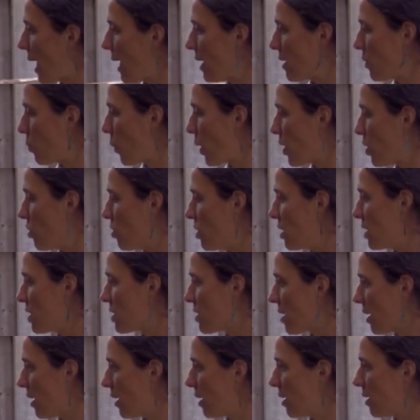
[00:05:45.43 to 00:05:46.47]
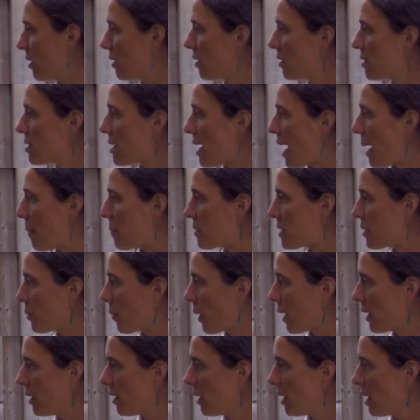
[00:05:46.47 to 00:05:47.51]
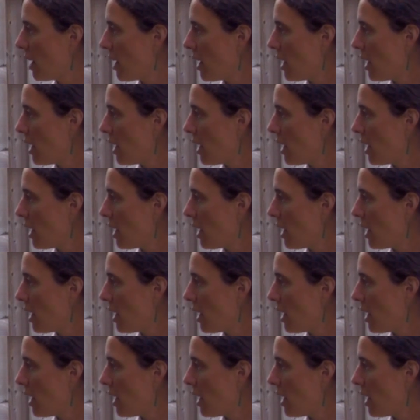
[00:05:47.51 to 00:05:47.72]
and when you need to empty one.